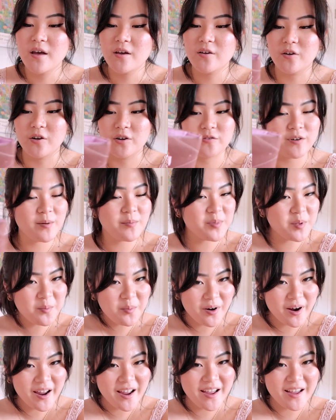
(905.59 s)
Got to rep the
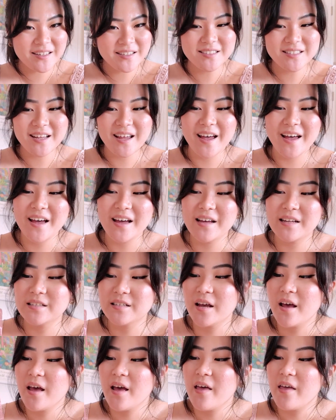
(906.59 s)
brand,
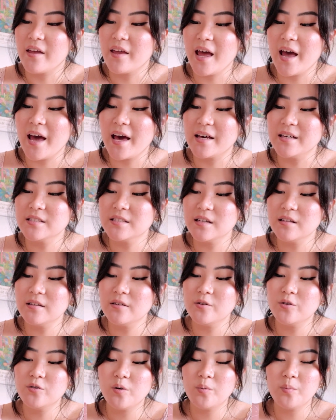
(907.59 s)
and it has a
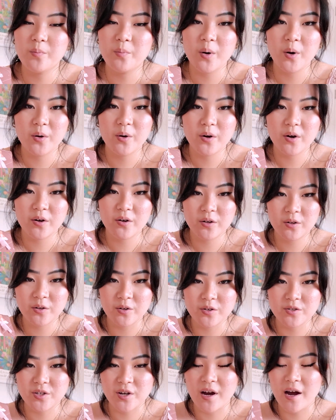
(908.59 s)
little bow
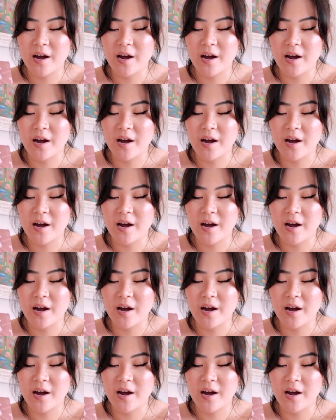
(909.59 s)
closure.